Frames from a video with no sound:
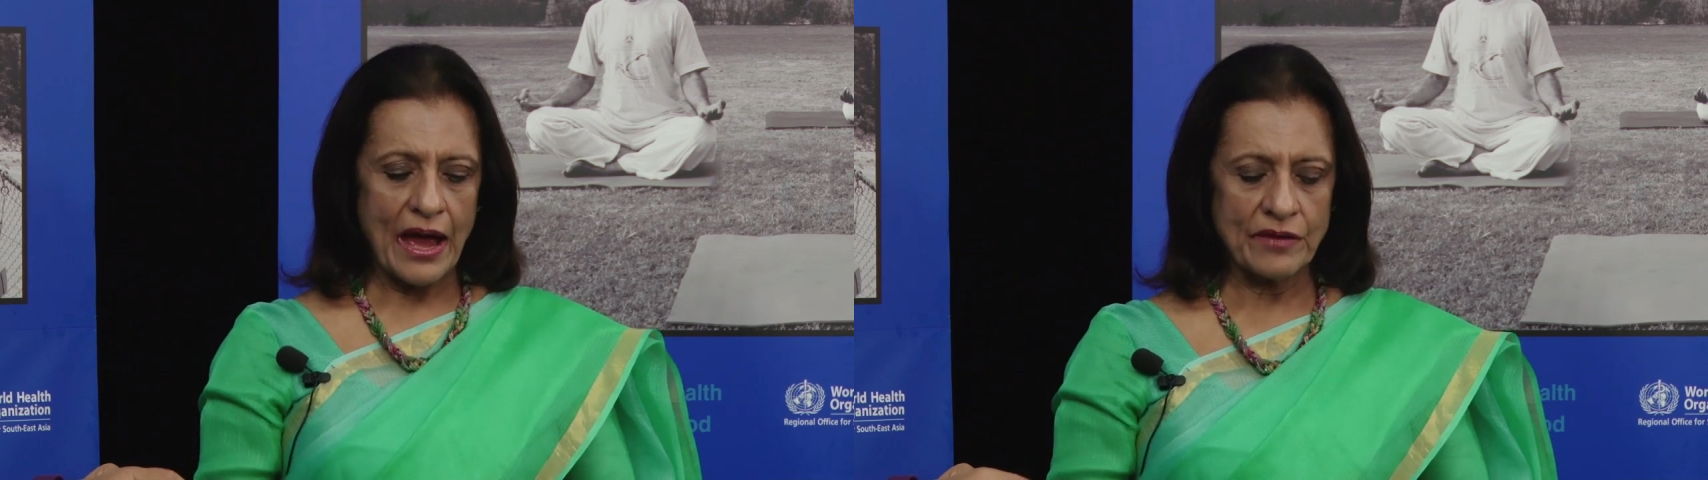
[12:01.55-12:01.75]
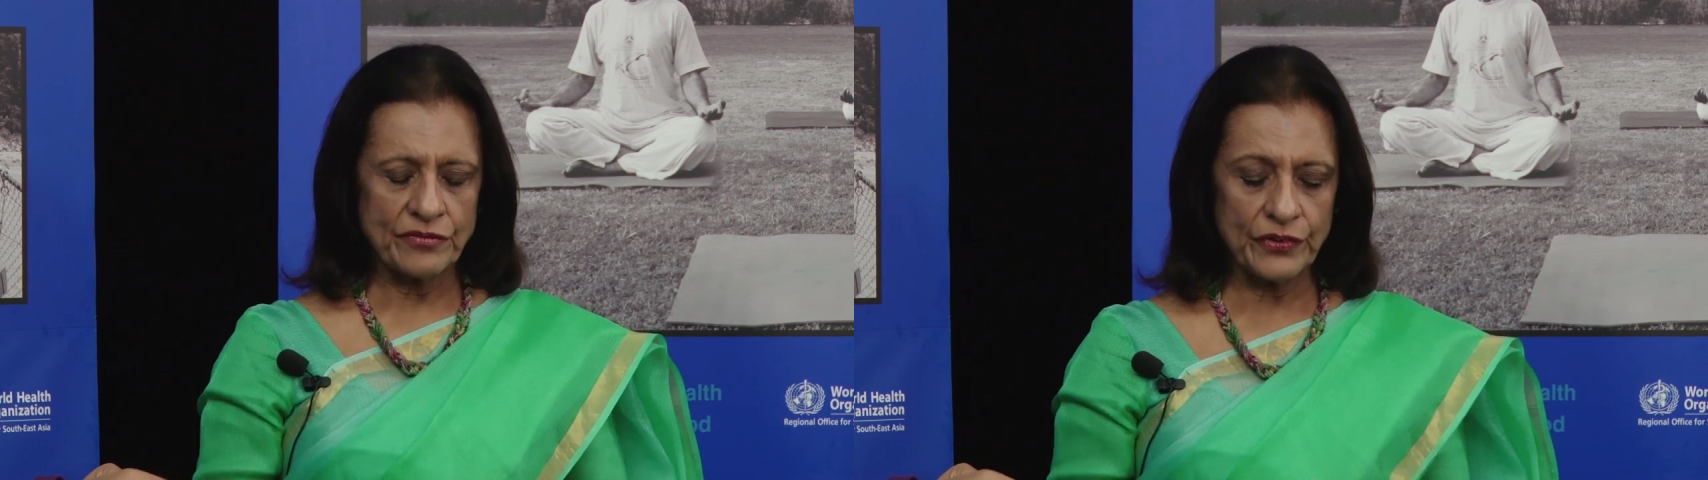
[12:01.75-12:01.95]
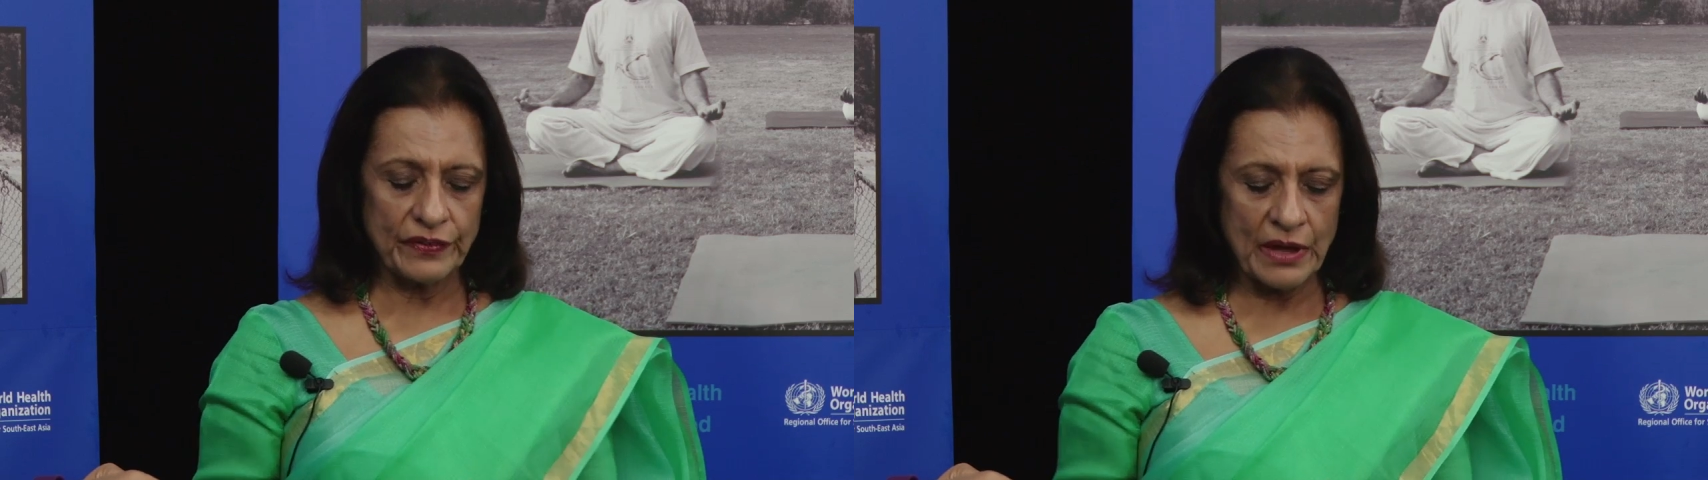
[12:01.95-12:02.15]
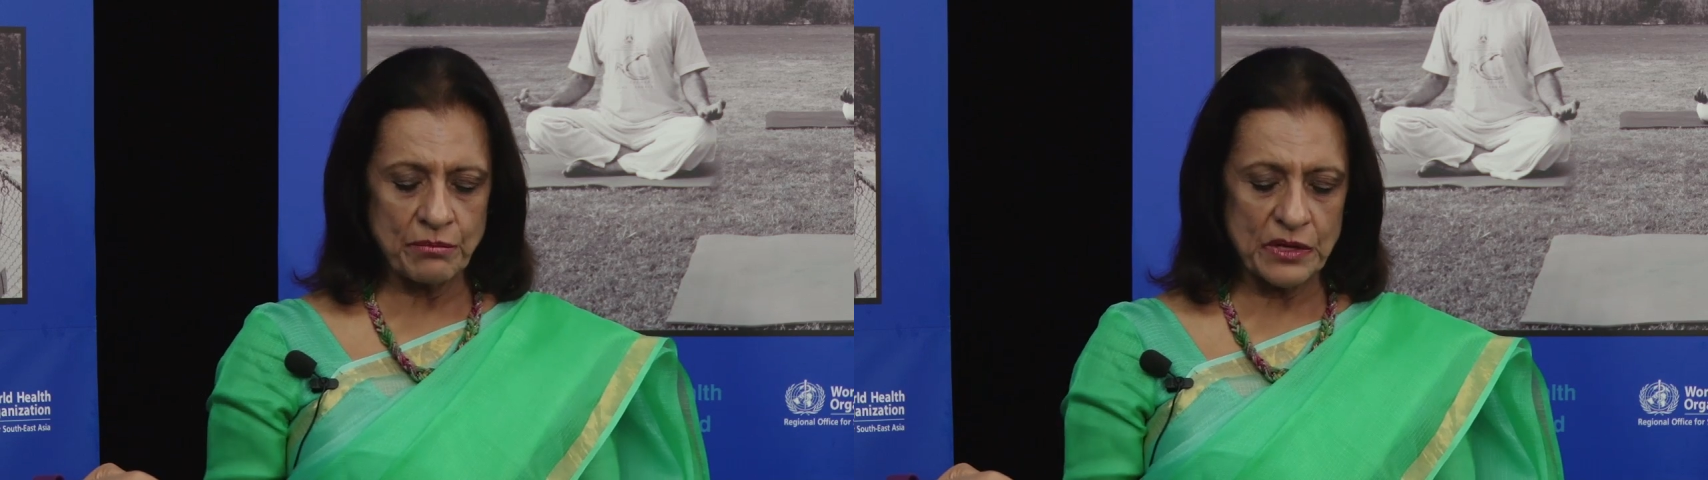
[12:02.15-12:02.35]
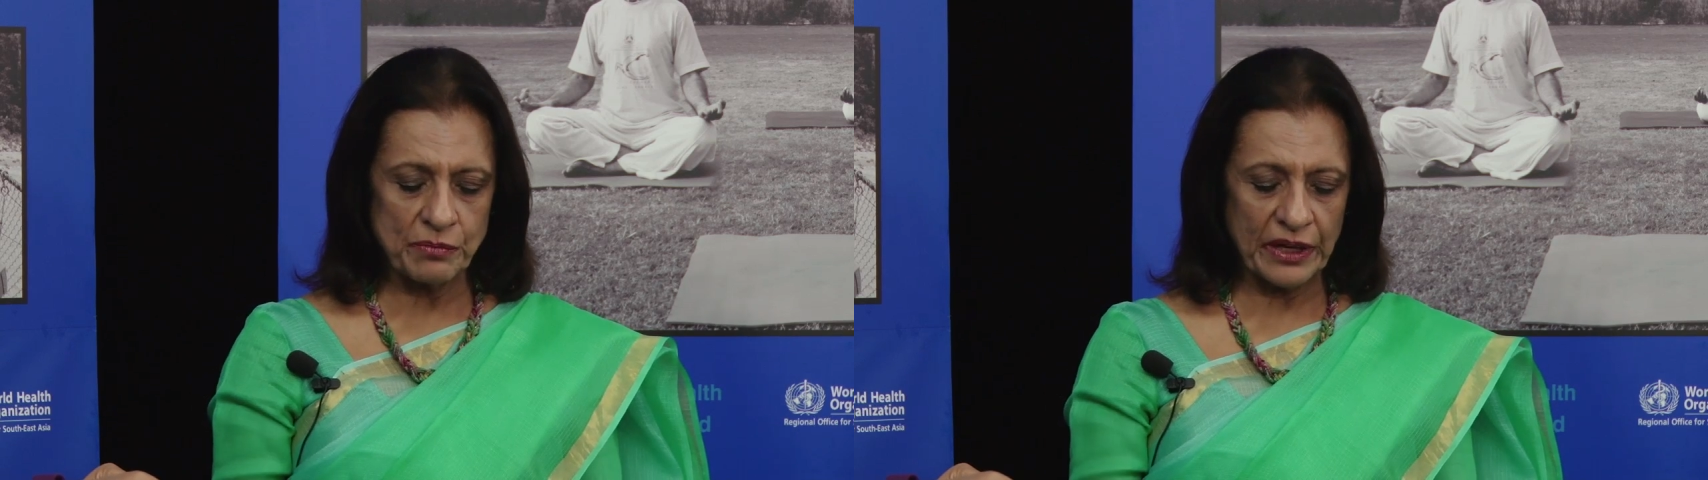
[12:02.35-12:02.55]
And for
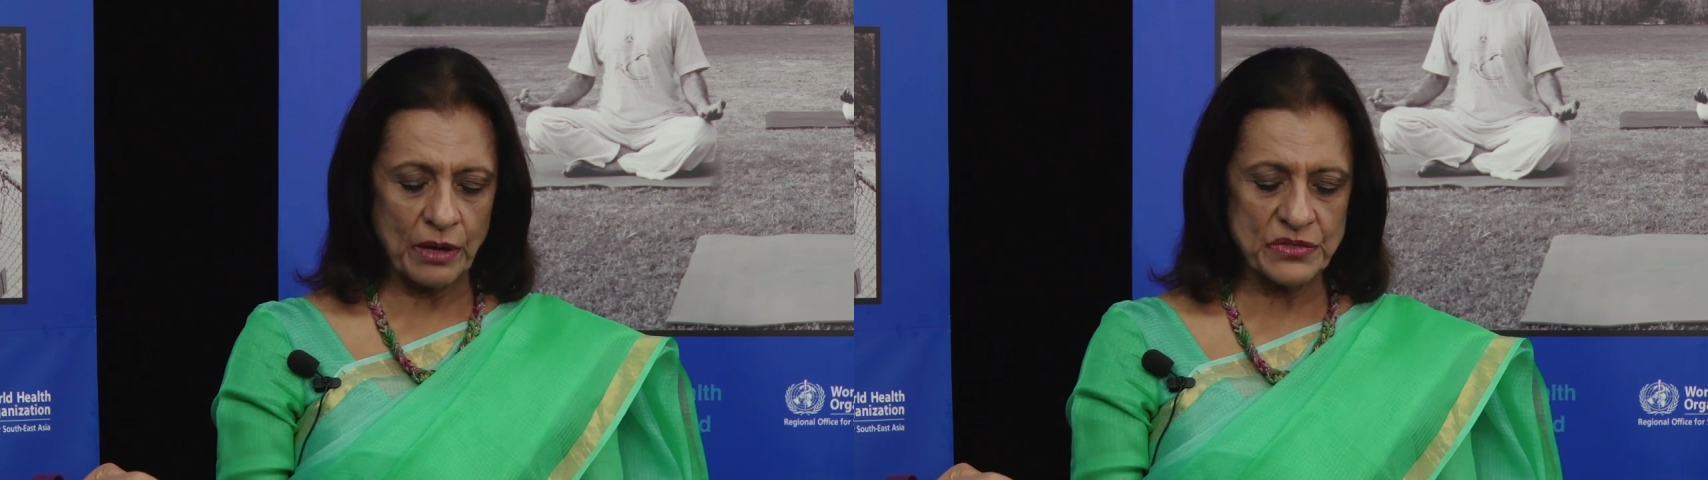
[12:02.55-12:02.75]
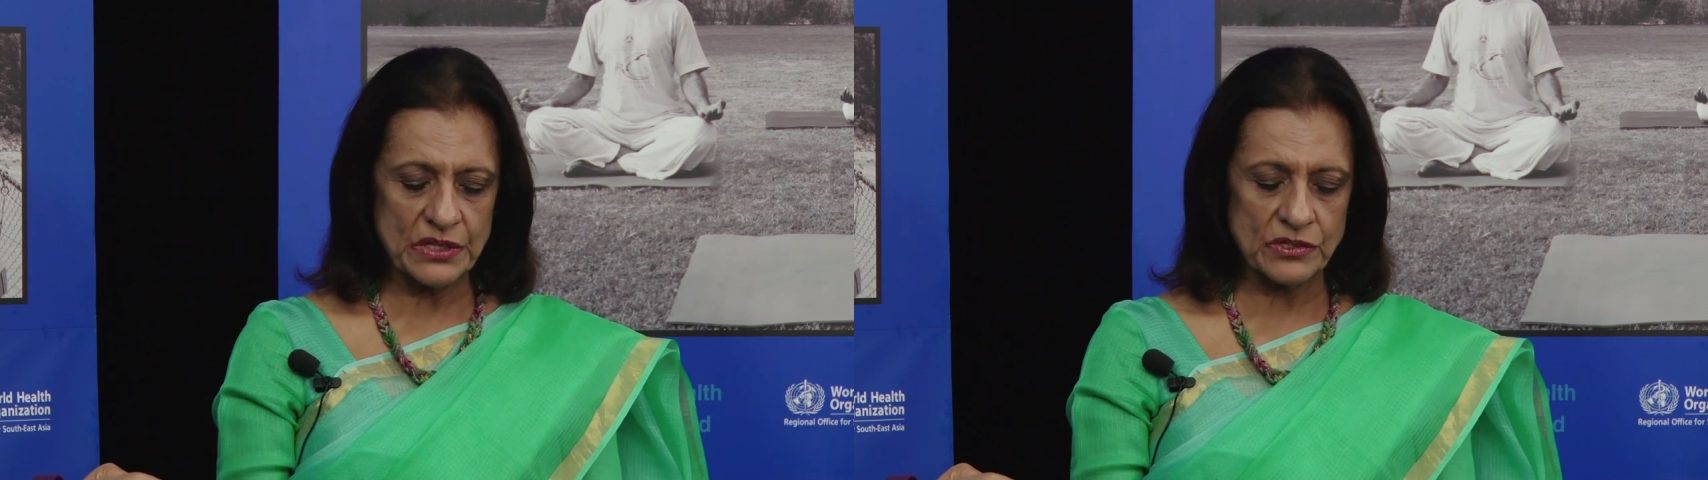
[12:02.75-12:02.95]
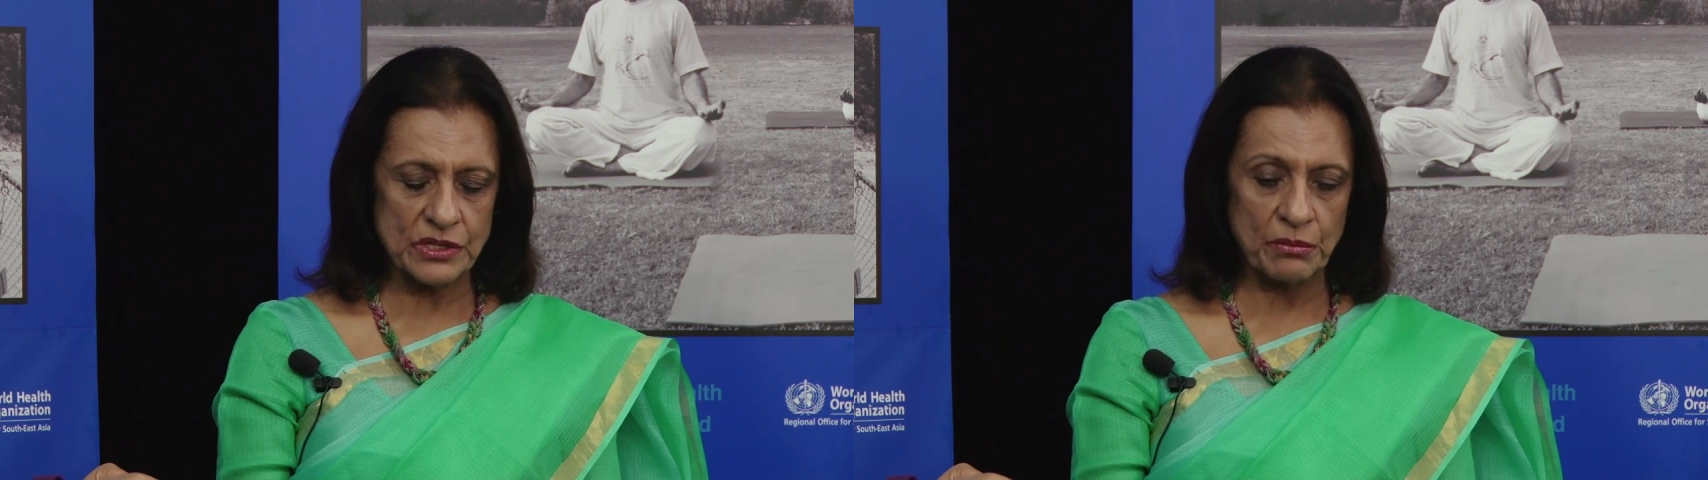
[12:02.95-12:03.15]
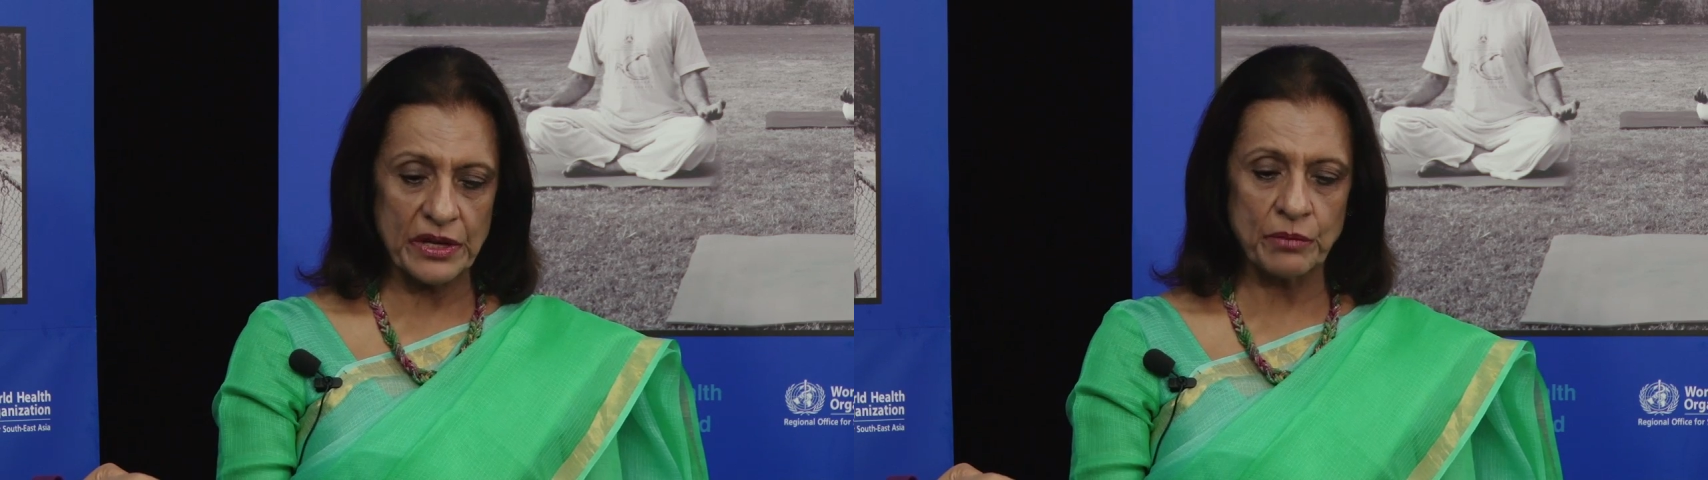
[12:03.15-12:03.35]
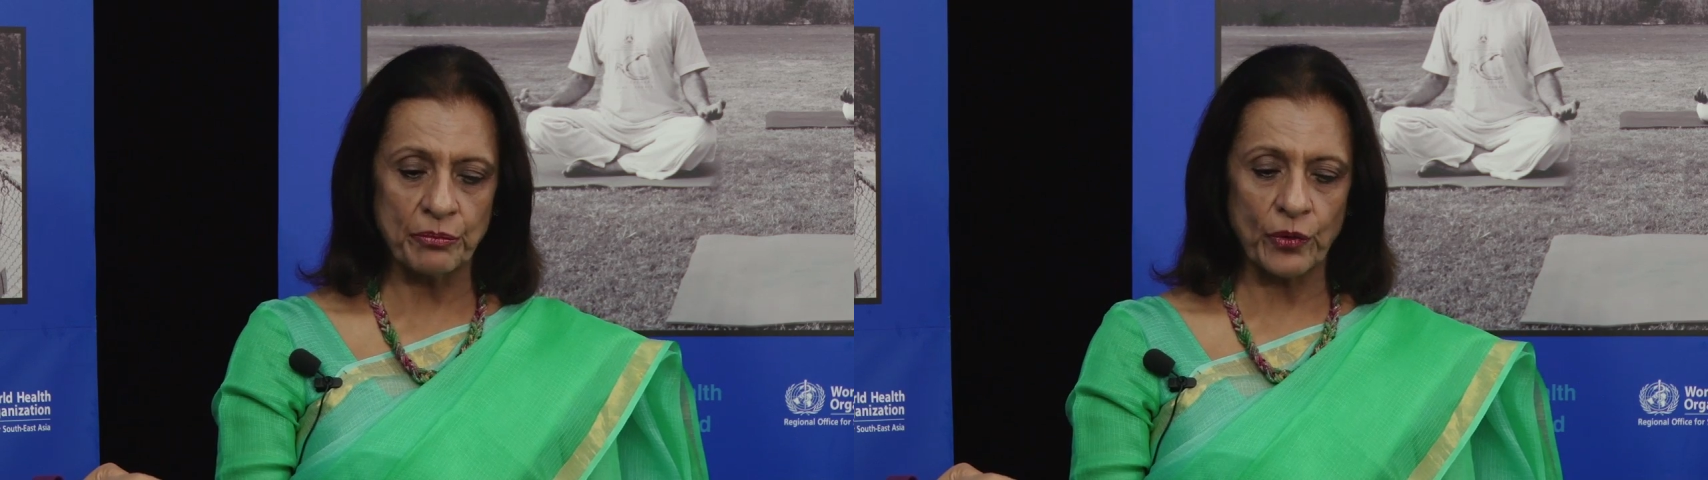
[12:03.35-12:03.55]
them, it becomes
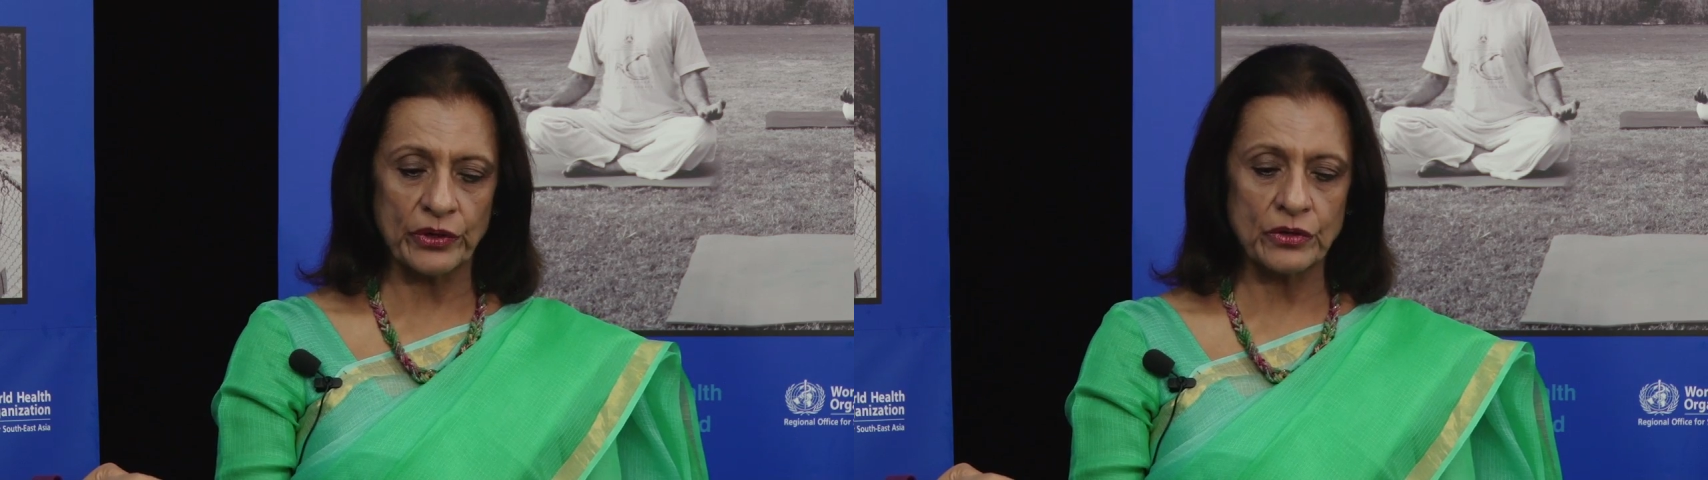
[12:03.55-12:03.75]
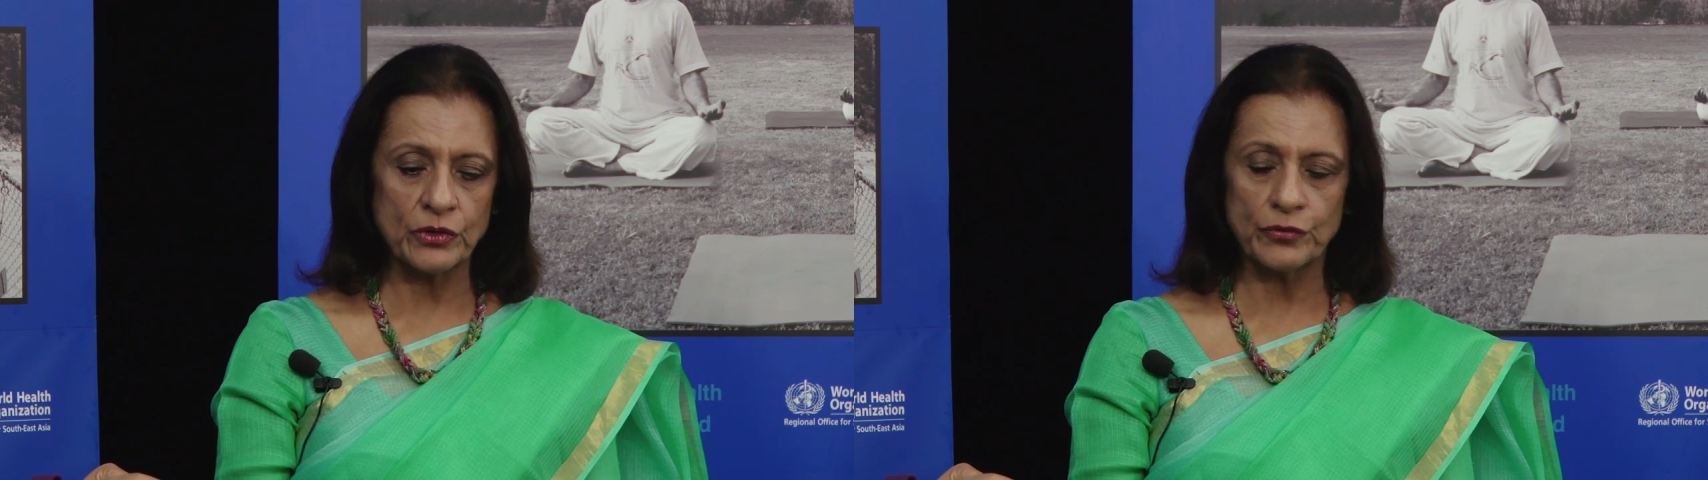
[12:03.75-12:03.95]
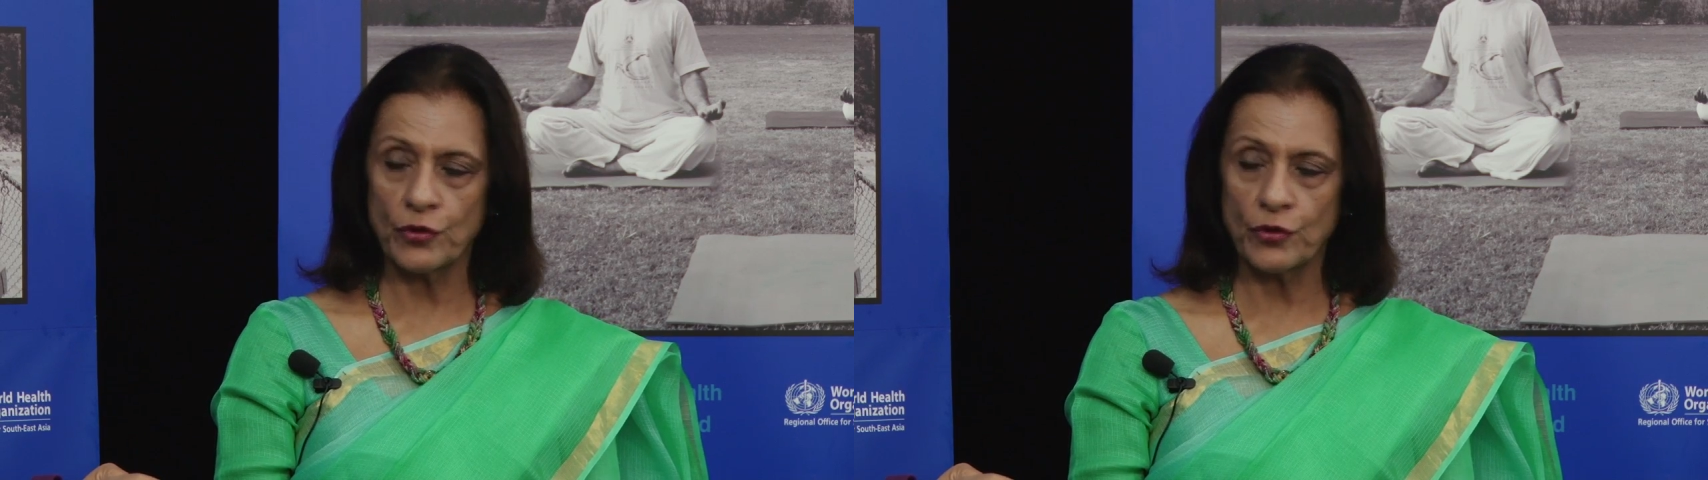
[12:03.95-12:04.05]
extremely important